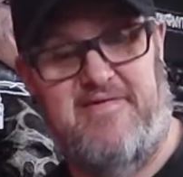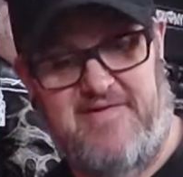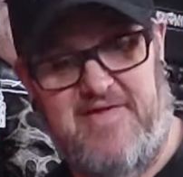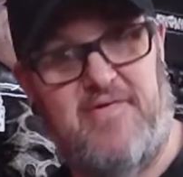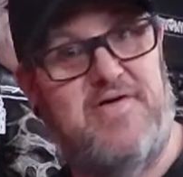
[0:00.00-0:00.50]

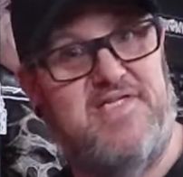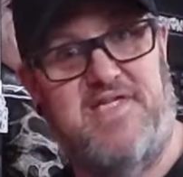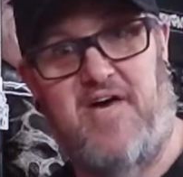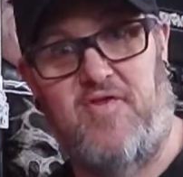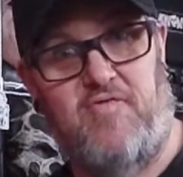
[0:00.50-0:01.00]
There was
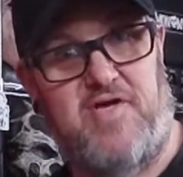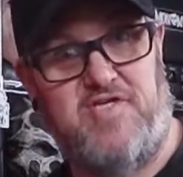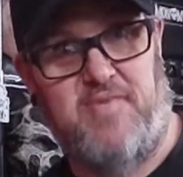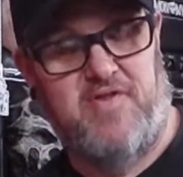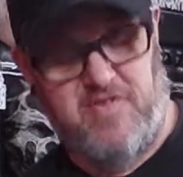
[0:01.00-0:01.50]
nothing rich
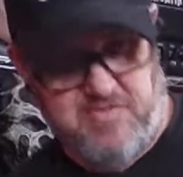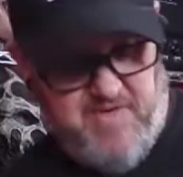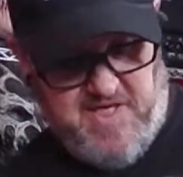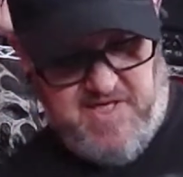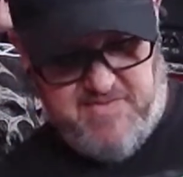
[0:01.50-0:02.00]
about those
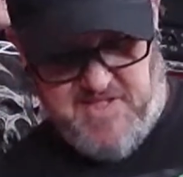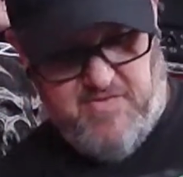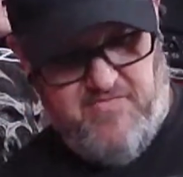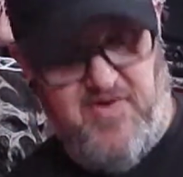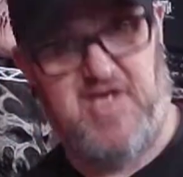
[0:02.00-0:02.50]
pickups. They
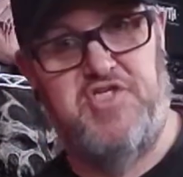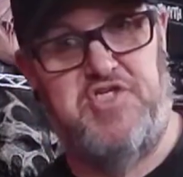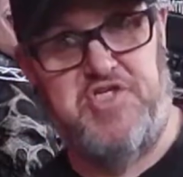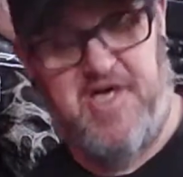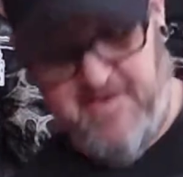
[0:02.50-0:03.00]
were fucking
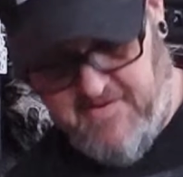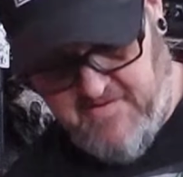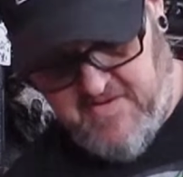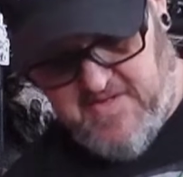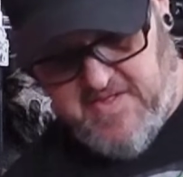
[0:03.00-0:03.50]
shit.
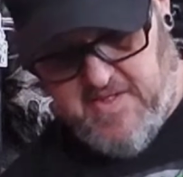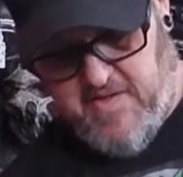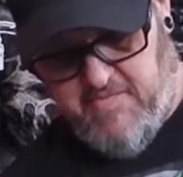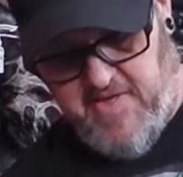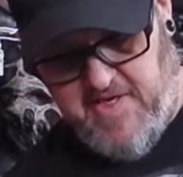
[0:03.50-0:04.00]

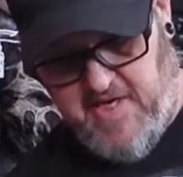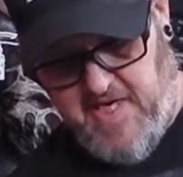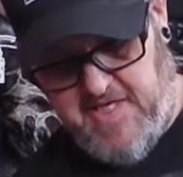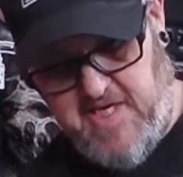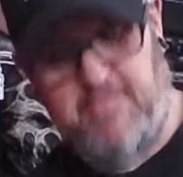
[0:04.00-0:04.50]
But I
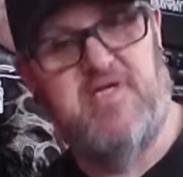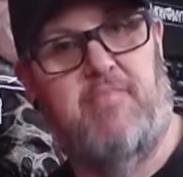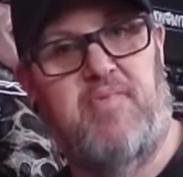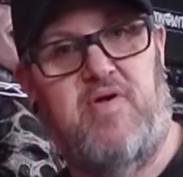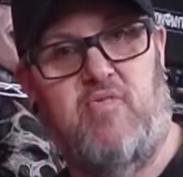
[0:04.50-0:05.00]
ended up
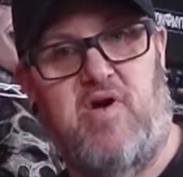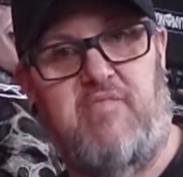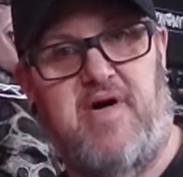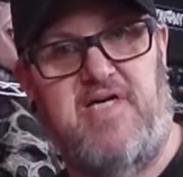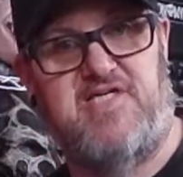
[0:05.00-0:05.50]
dumping one of
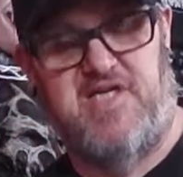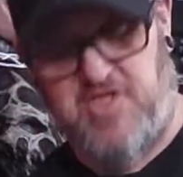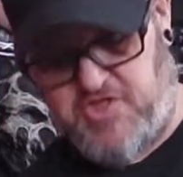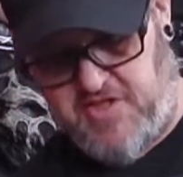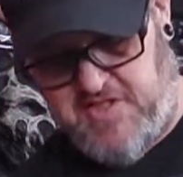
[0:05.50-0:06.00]
my signature